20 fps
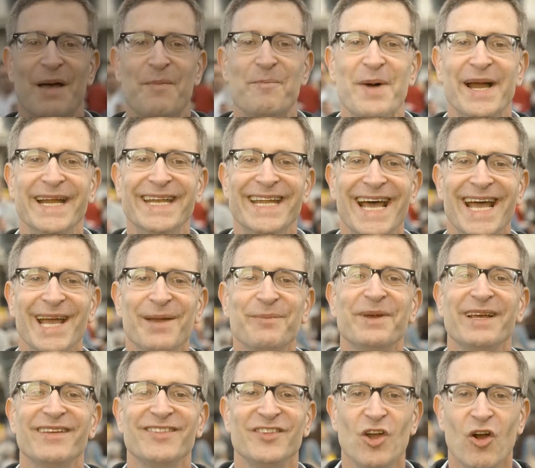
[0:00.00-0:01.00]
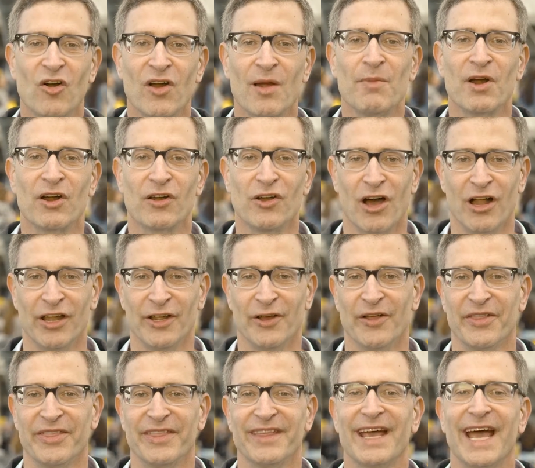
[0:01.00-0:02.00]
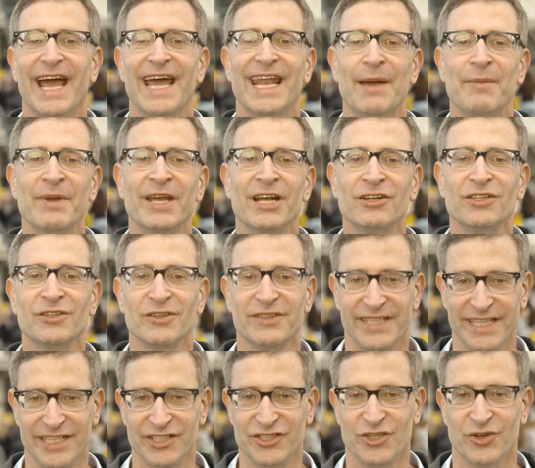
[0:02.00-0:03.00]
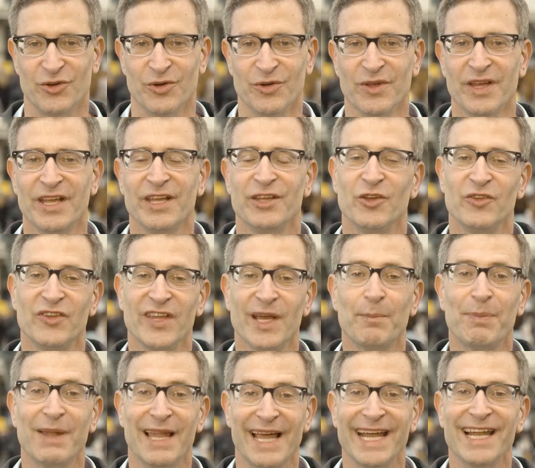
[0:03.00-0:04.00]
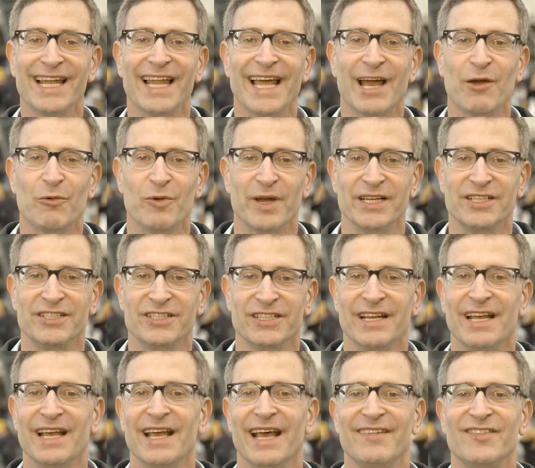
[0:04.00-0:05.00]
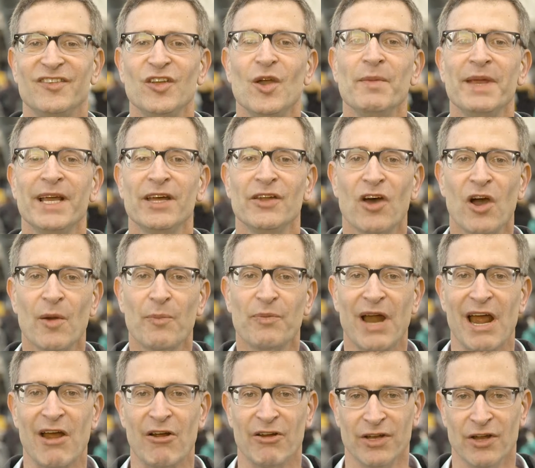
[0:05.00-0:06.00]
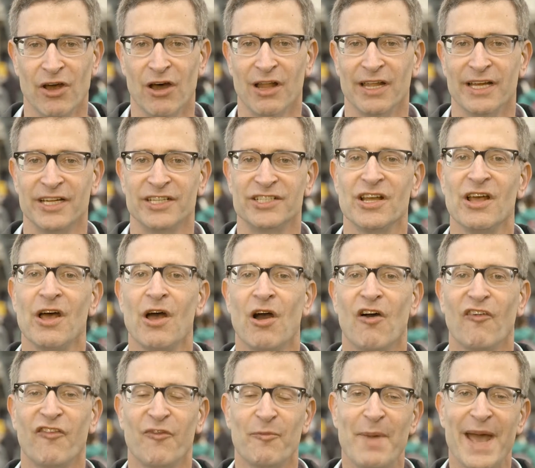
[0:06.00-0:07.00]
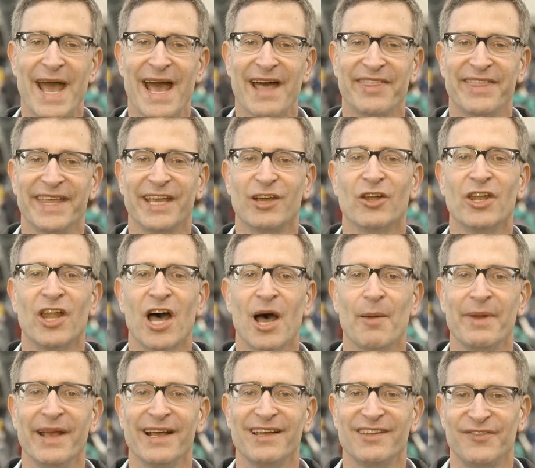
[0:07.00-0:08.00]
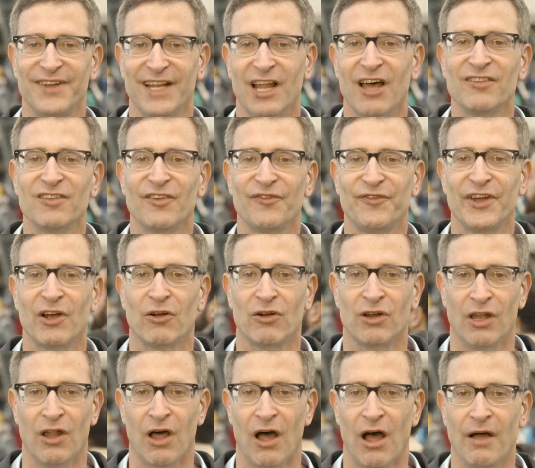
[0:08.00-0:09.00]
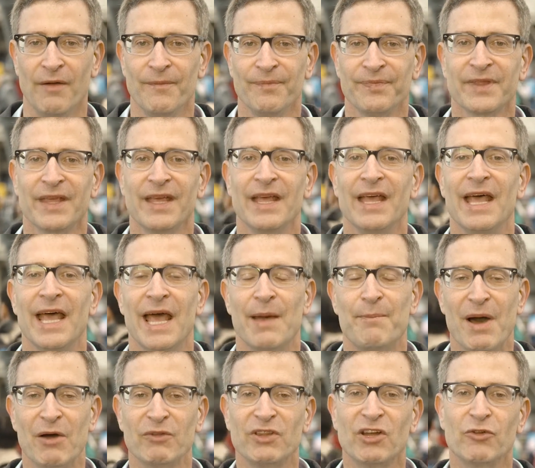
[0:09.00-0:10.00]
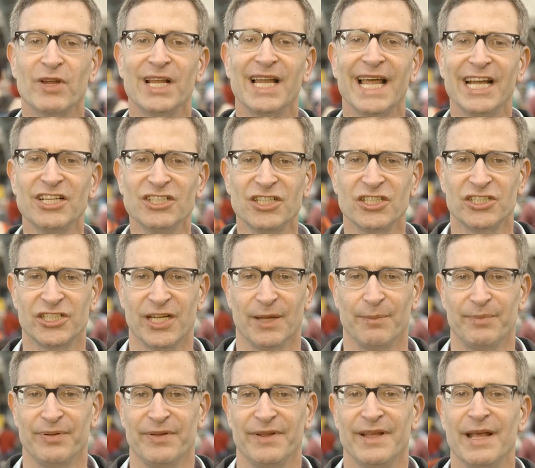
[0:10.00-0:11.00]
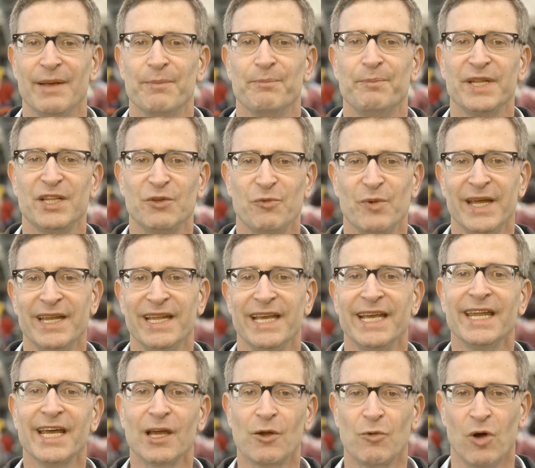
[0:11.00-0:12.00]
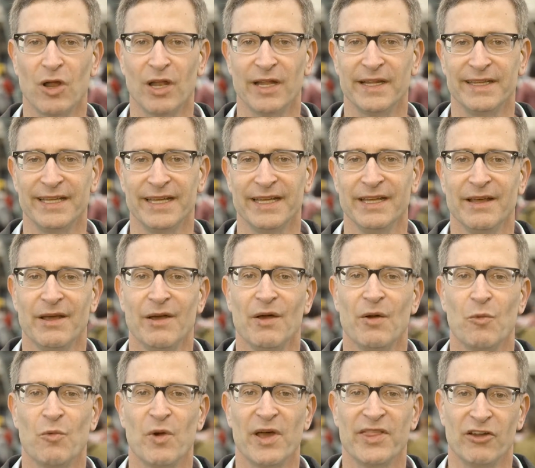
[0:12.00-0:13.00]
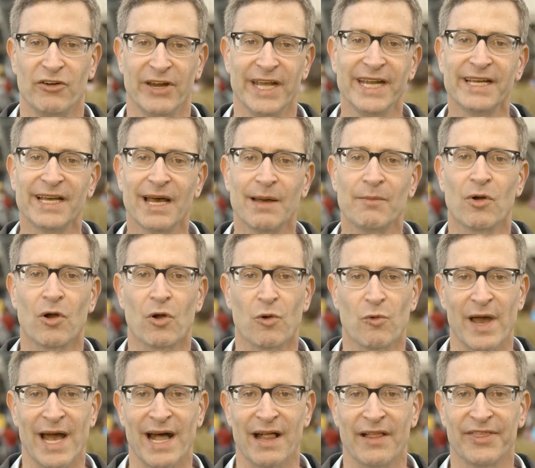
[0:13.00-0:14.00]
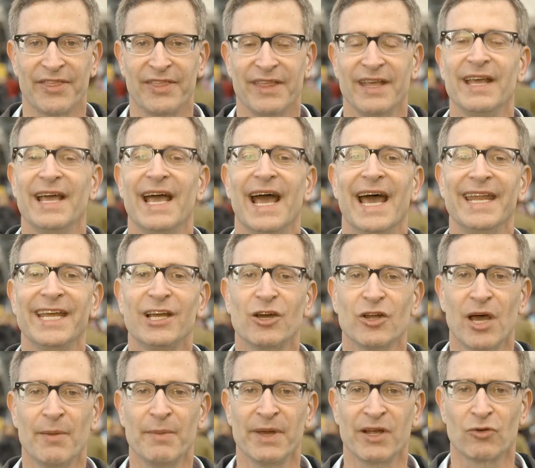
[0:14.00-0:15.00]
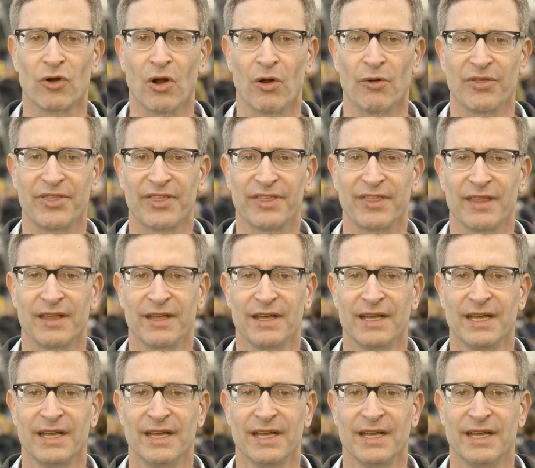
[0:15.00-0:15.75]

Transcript: My name is Yoram Margalioth, and I'm here to teach you, using plain language, assuming no prior knowledge of math, economics, philosophy, or law, about the relationship between inequality, whether income or wealth, and economic growth,